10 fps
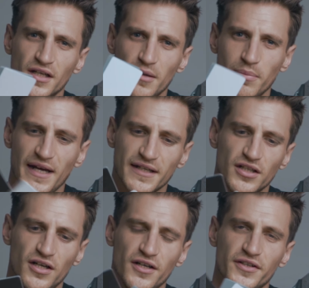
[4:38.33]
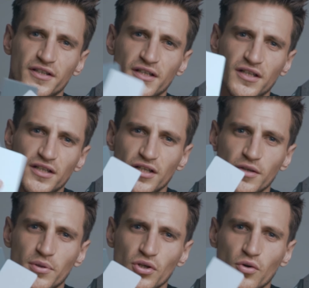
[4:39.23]
a black card, and a
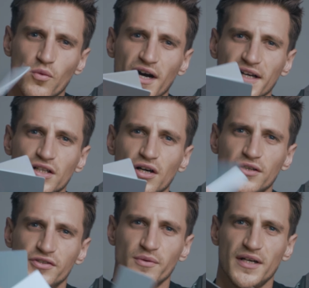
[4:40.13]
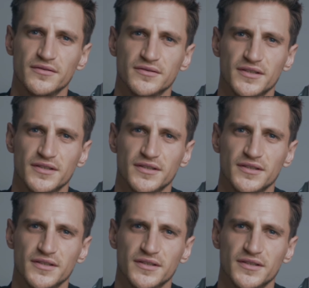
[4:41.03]
pure white card as well.